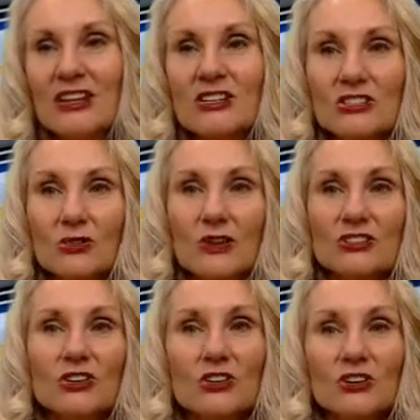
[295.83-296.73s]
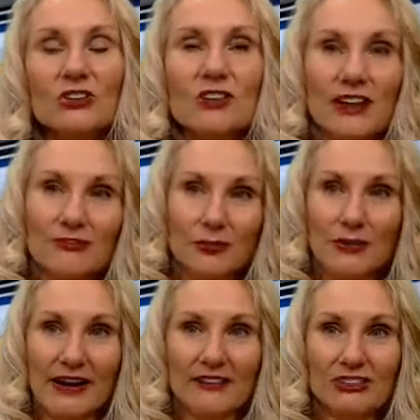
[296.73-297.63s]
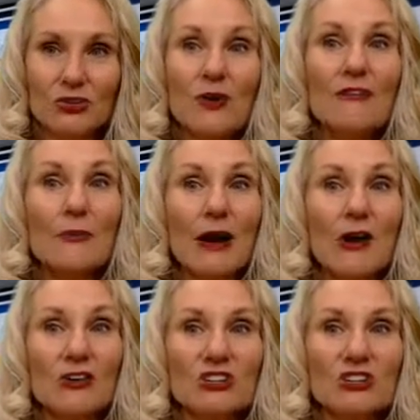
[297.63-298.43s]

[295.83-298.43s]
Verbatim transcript: So turn your life around. You have the power